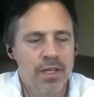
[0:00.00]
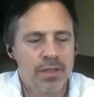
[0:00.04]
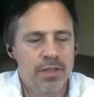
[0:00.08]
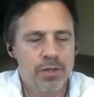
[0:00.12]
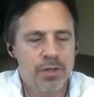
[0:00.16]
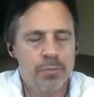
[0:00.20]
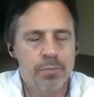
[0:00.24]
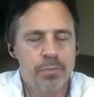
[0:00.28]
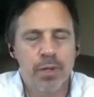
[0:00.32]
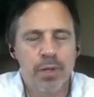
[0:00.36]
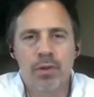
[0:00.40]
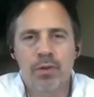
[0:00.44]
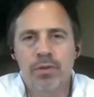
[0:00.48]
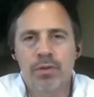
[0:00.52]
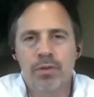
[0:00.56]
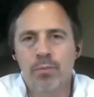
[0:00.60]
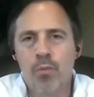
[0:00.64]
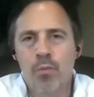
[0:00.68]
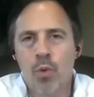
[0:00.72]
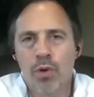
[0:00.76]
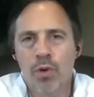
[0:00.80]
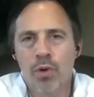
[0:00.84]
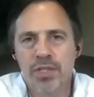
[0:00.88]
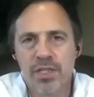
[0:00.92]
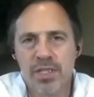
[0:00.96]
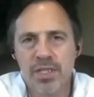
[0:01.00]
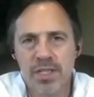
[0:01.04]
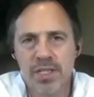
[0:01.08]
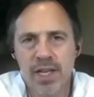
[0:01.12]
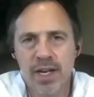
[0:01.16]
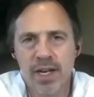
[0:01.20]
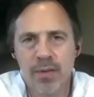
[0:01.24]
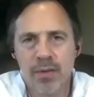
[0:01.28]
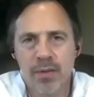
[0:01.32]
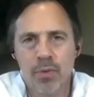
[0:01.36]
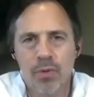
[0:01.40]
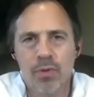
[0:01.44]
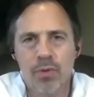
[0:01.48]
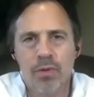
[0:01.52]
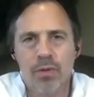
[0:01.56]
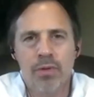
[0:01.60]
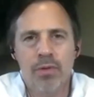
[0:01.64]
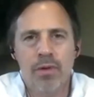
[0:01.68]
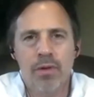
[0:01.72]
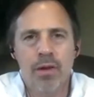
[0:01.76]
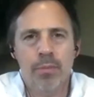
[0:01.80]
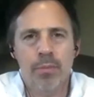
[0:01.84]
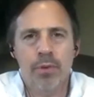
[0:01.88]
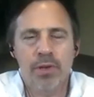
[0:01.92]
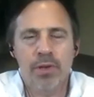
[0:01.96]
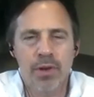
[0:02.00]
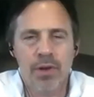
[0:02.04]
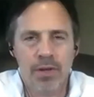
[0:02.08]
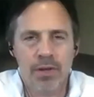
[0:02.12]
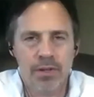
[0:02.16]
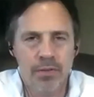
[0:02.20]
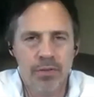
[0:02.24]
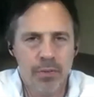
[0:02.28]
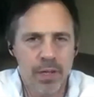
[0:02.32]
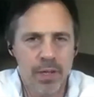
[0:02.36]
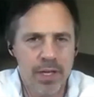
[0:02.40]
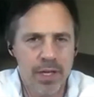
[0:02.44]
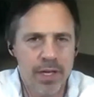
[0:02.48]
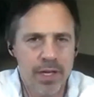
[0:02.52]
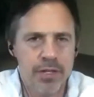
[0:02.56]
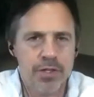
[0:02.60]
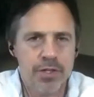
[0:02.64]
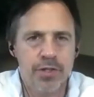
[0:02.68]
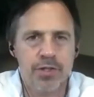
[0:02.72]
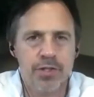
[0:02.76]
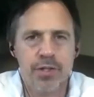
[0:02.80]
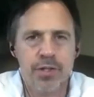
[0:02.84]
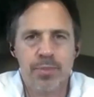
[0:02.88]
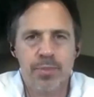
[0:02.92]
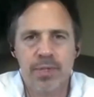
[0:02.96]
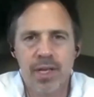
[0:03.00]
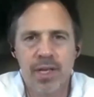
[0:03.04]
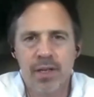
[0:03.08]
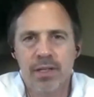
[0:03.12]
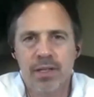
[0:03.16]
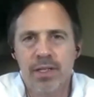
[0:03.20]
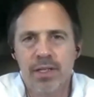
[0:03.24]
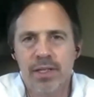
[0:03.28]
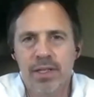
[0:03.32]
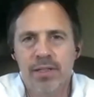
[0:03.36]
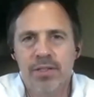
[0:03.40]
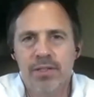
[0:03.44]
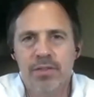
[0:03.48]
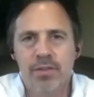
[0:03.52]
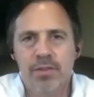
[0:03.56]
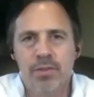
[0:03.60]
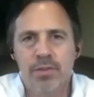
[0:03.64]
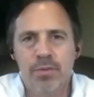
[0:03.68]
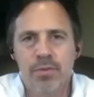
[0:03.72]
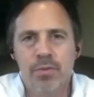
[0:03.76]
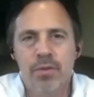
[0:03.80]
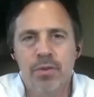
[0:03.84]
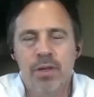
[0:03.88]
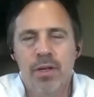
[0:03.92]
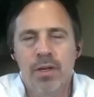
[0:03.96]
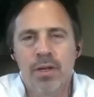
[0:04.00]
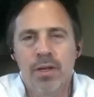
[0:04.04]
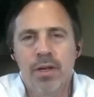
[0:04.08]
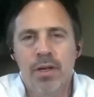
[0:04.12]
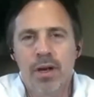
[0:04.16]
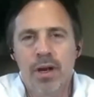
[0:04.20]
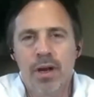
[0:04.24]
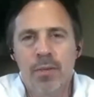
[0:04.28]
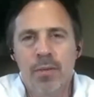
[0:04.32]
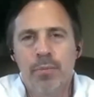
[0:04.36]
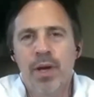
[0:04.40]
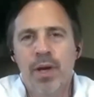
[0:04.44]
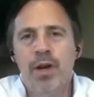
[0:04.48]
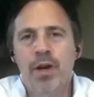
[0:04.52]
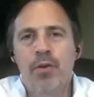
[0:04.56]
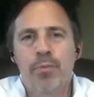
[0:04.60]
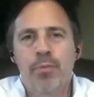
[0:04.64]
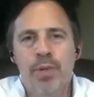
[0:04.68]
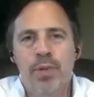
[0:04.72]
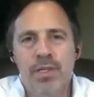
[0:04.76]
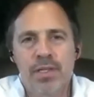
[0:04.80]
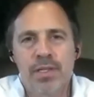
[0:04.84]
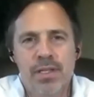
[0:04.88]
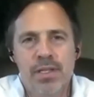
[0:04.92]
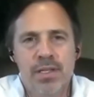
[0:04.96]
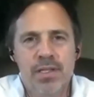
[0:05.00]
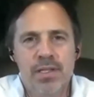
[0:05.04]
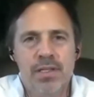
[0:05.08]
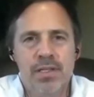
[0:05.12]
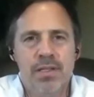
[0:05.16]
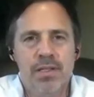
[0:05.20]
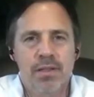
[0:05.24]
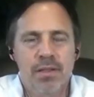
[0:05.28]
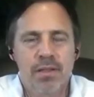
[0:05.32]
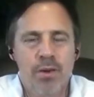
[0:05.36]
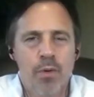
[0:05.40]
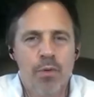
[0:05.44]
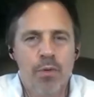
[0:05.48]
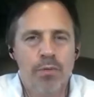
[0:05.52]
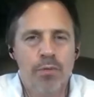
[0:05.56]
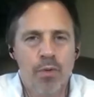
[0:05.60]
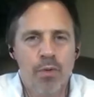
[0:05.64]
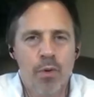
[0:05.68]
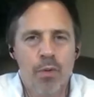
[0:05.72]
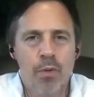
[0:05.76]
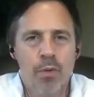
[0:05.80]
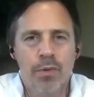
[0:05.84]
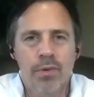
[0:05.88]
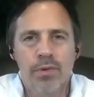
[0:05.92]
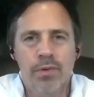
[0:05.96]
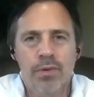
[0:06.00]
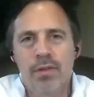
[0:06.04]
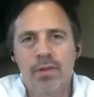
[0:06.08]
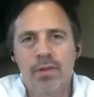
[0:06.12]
to build more sustainable, productive relationships that lead to better business going forward.